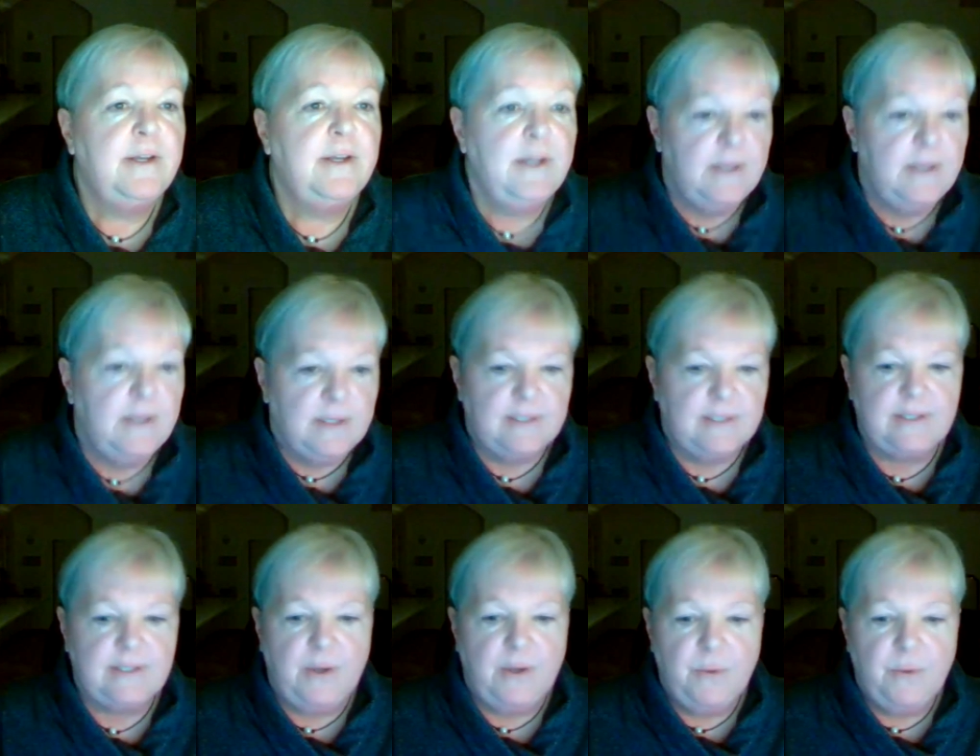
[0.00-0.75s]

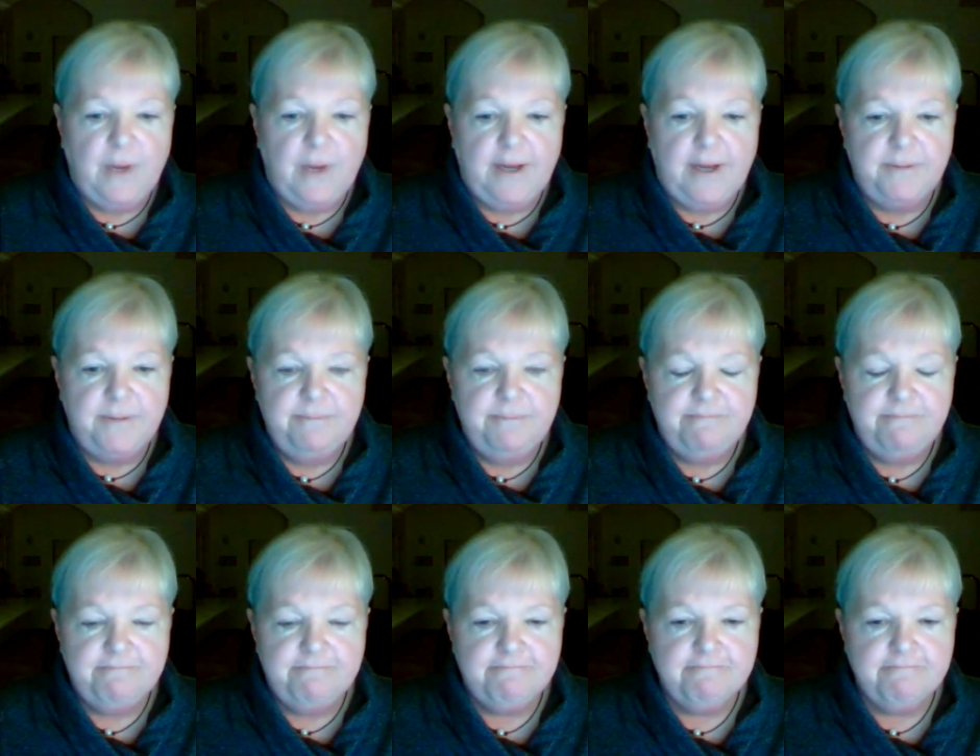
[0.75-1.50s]
So um,
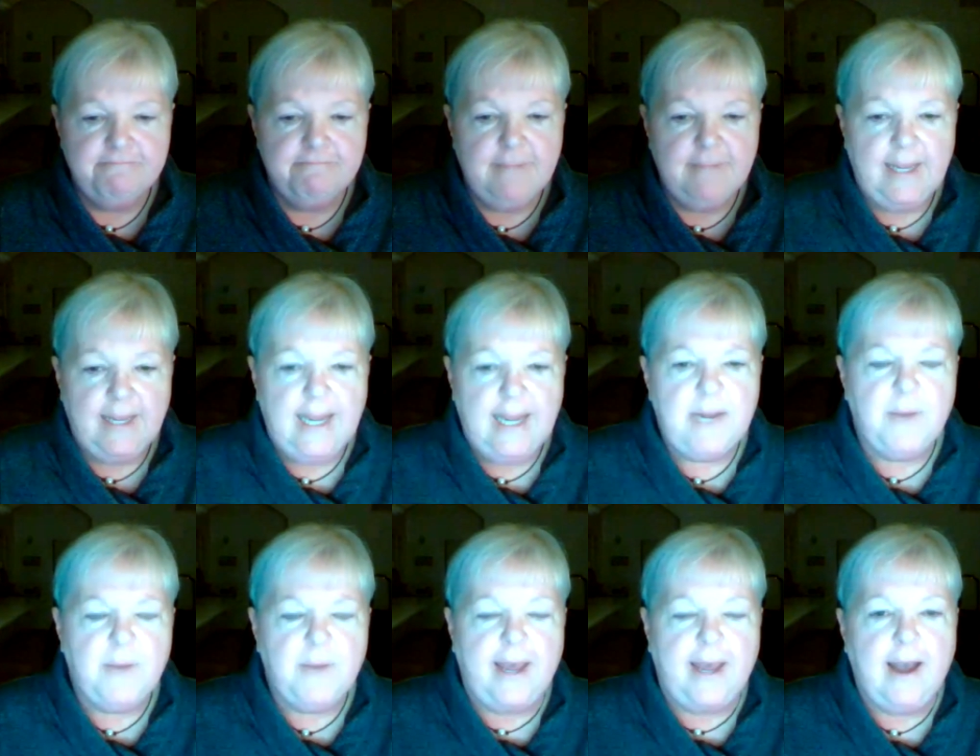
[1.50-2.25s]

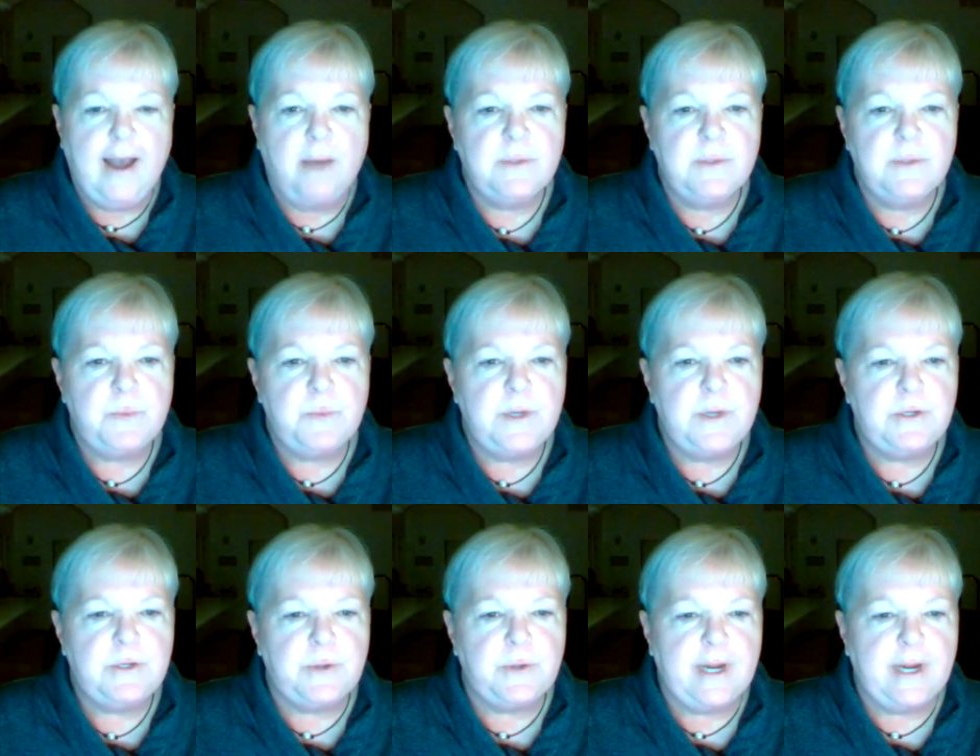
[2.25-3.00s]
anyway, I was
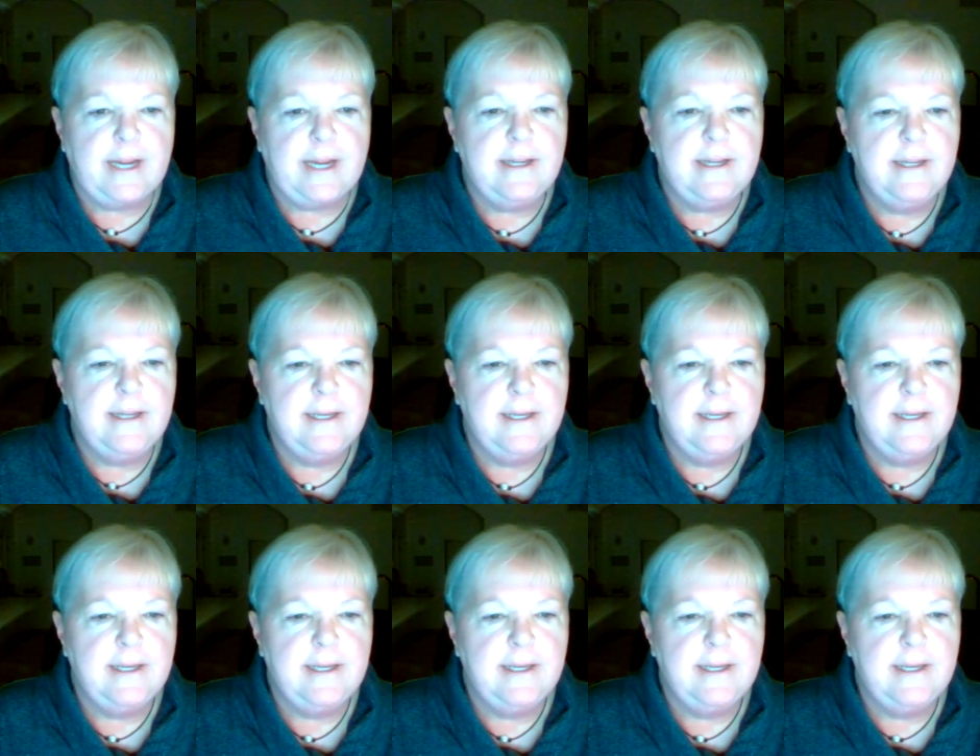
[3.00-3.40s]
wondering,